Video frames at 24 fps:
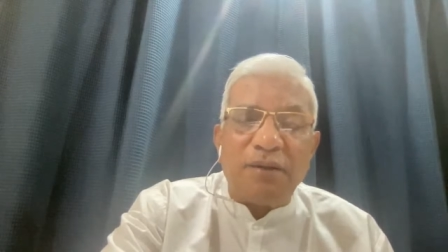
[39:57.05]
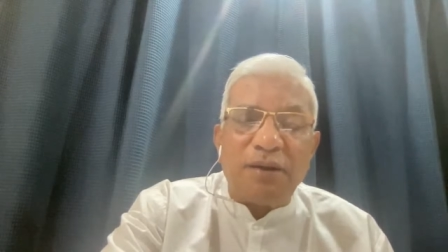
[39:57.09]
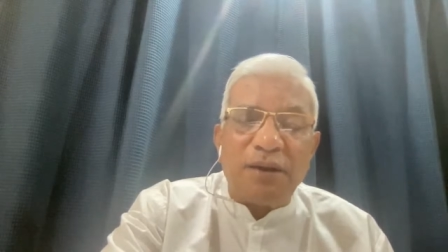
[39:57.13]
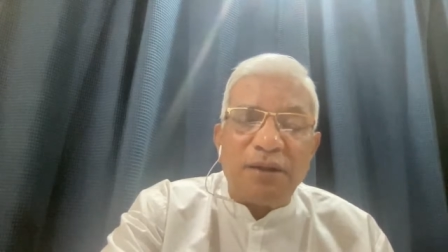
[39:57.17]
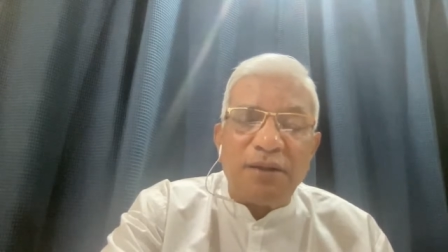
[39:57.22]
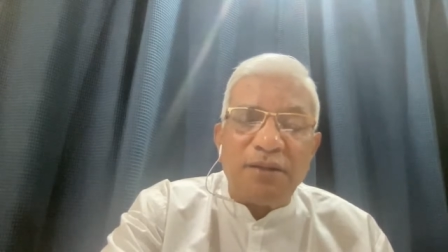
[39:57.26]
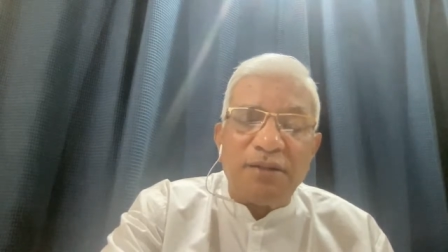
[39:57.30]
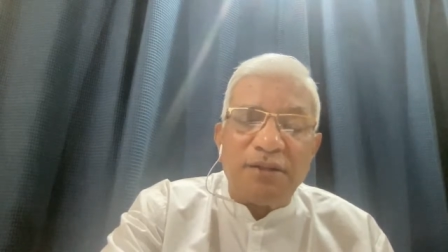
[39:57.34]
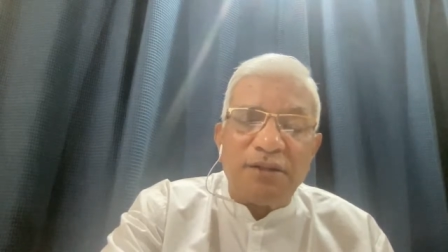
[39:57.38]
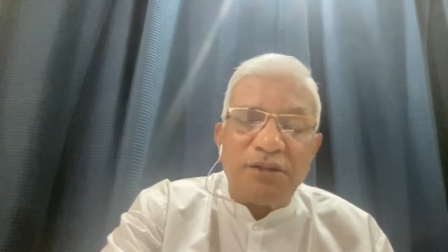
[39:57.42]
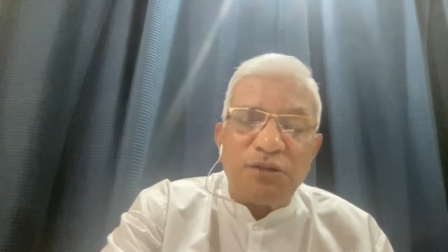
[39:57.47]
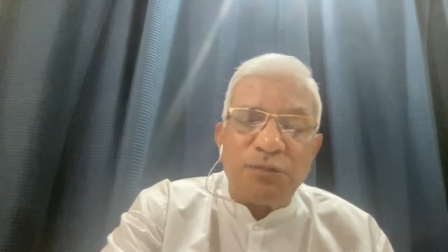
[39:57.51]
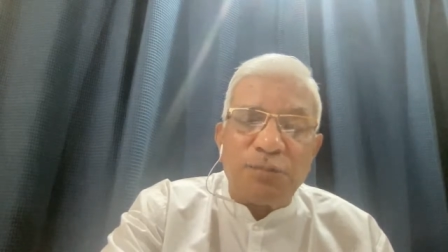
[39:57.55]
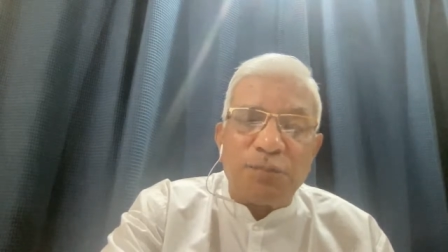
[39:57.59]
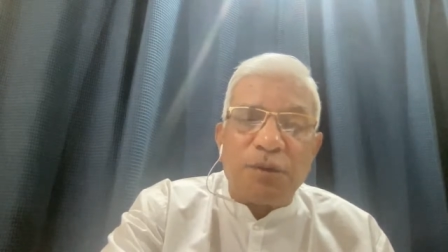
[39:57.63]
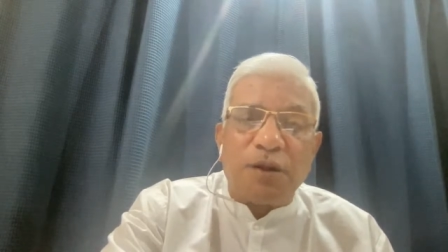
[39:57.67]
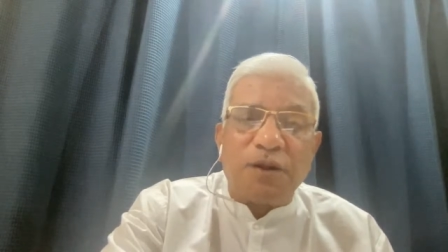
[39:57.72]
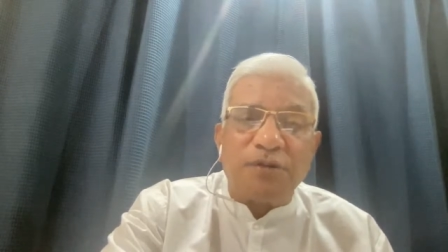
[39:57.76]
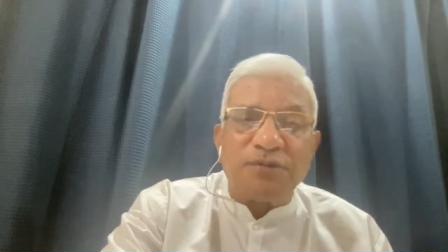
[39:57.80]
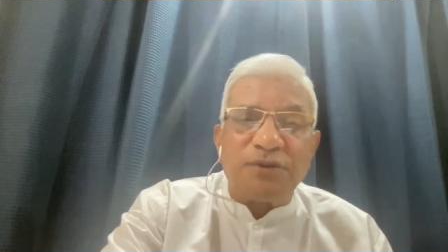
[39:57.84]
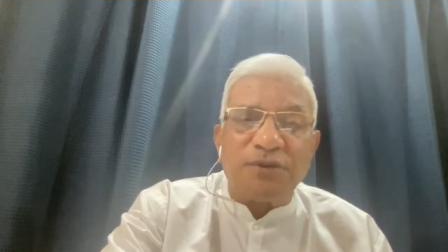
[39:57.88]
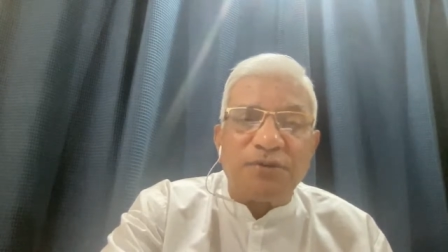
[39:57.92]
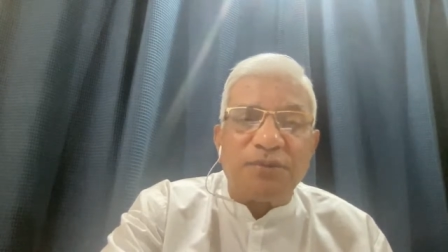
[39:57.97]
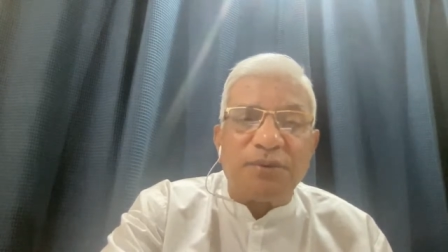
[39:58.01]
In this
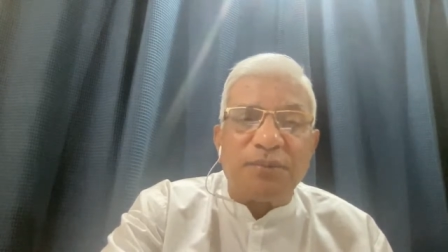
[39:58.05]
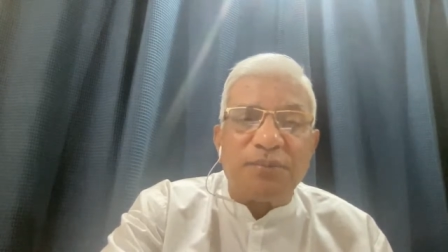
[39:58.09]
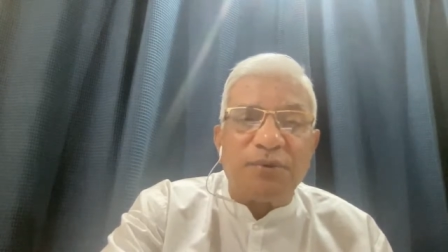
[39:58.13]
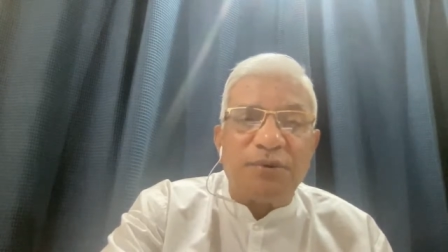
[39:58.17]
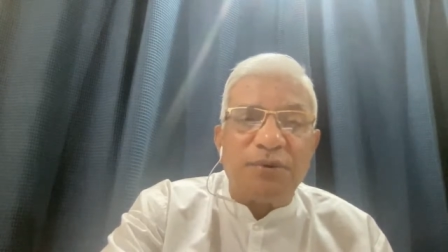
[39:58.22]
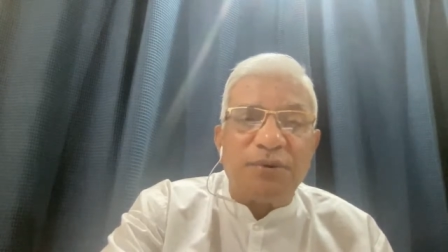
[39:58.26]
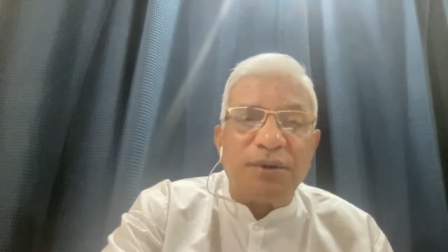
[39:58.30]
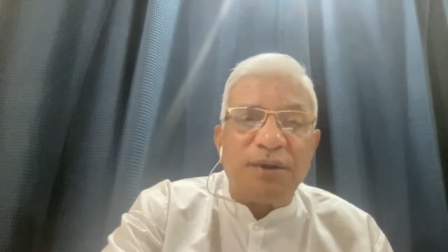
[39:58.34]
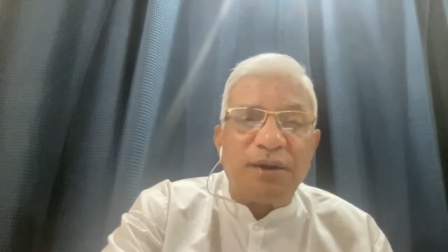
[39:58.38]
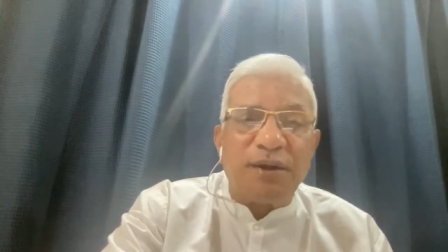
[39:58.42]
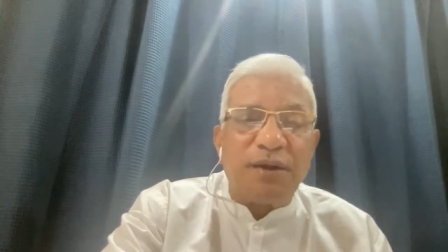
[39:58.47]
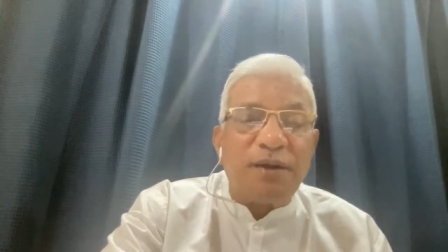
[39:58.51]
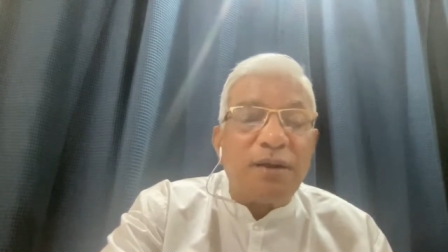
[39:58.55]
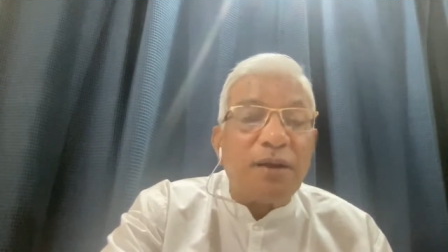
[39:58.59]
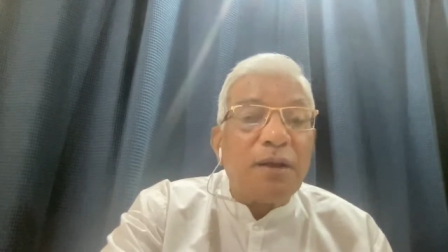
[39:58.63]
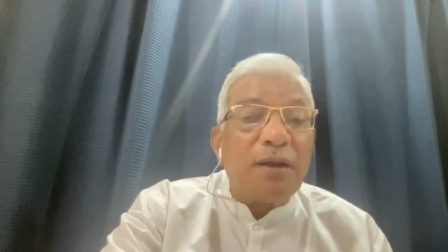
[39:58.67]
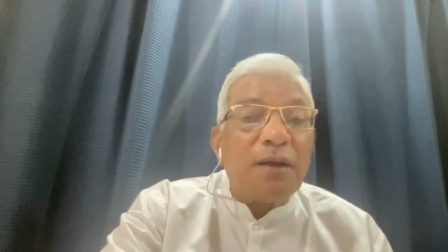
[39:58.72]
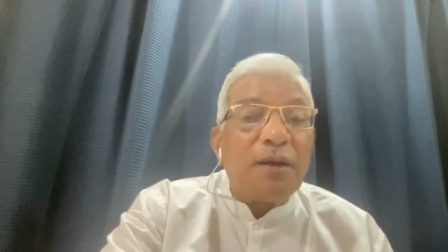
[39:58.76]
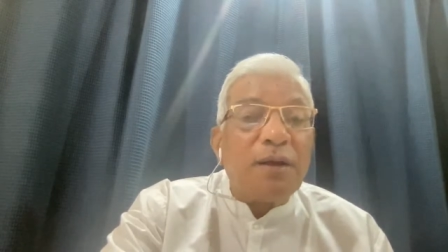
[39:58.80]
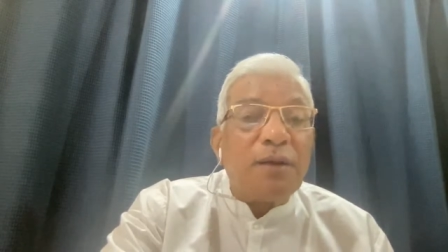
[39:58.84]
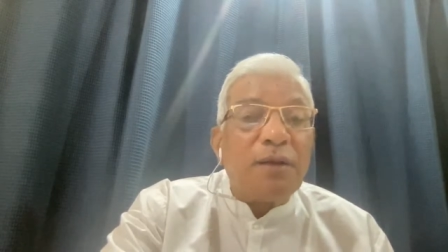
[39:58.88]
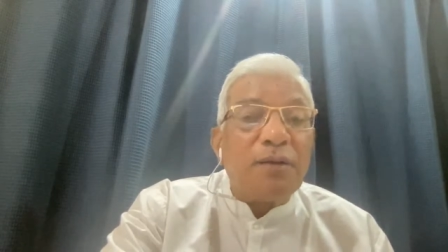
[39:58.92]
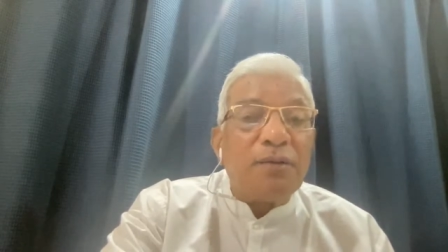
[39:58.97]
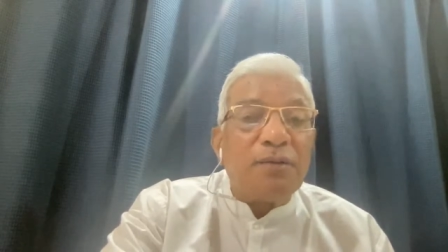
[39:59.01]
process of doing it,
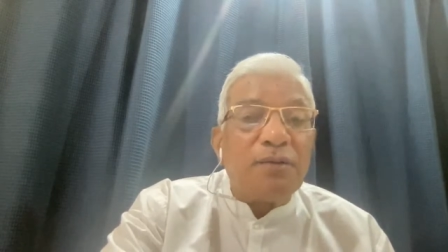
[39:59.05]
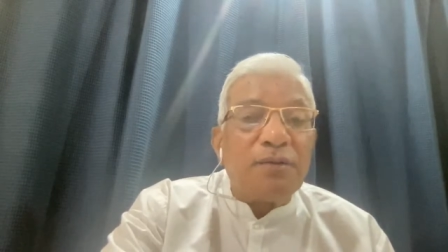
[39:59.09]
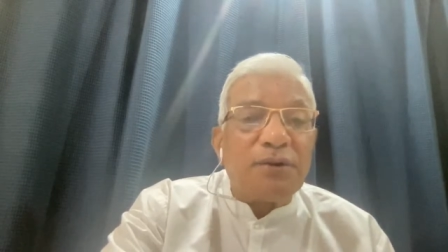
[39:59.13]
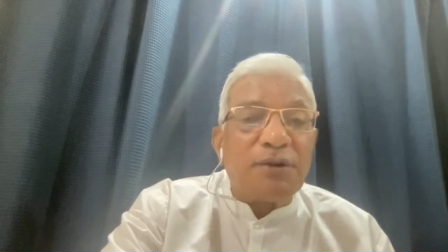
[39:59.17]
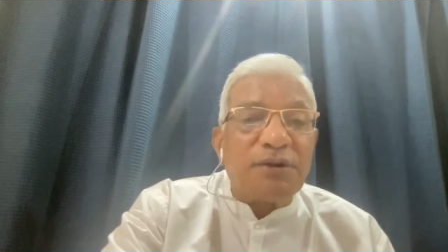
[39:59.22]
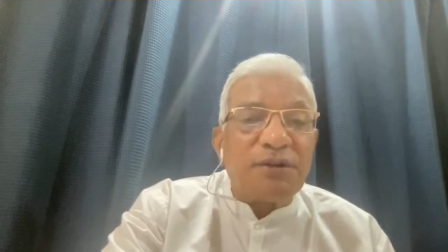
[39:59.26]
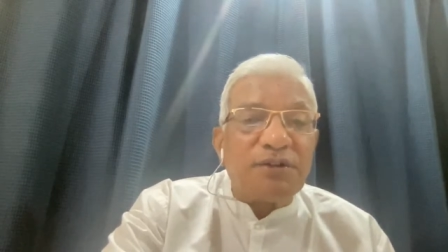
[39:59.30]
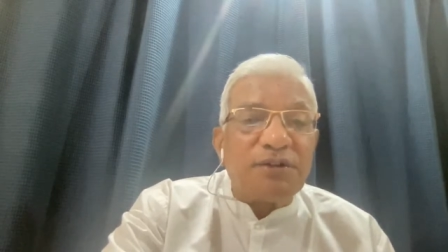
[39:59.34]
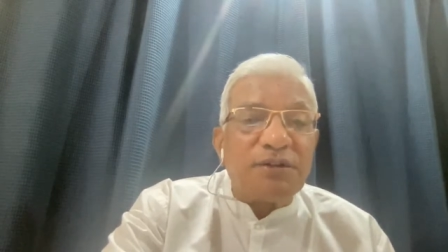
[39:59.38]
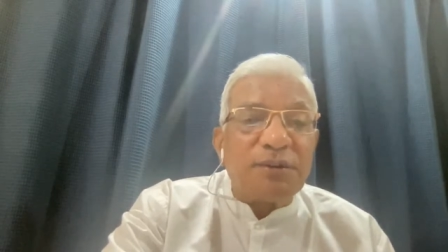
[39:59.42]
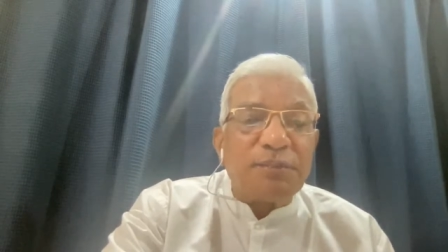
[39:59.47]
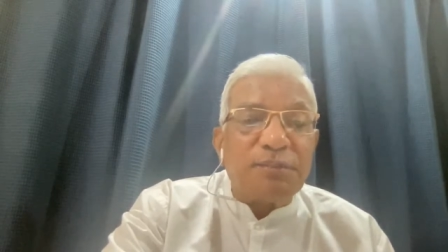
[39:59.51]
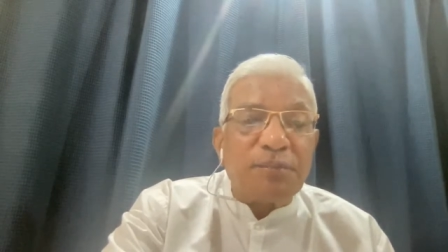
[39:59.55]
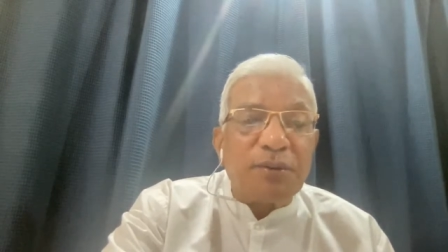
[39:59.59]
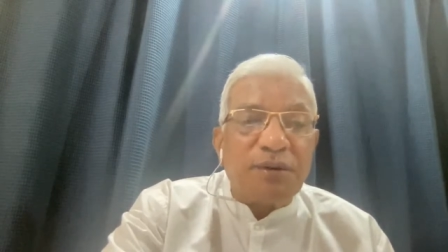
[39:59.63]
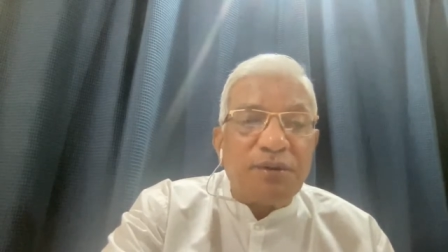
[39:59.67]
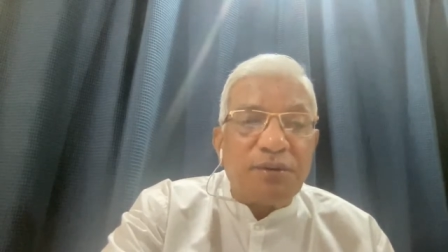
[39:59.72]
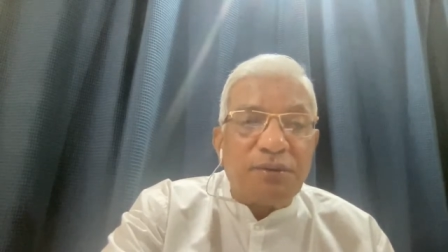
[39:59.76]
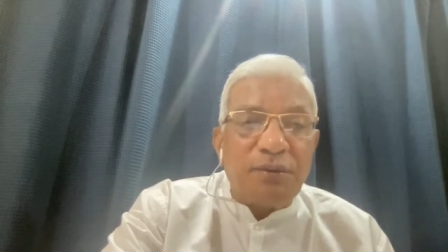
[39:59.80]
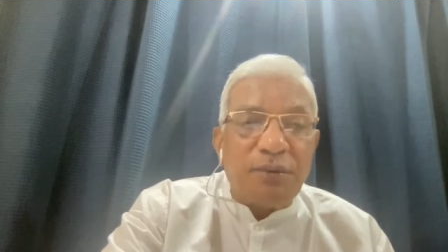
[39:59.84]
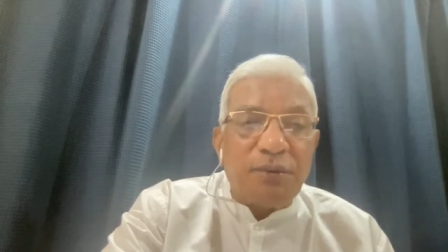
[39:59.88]
you discipline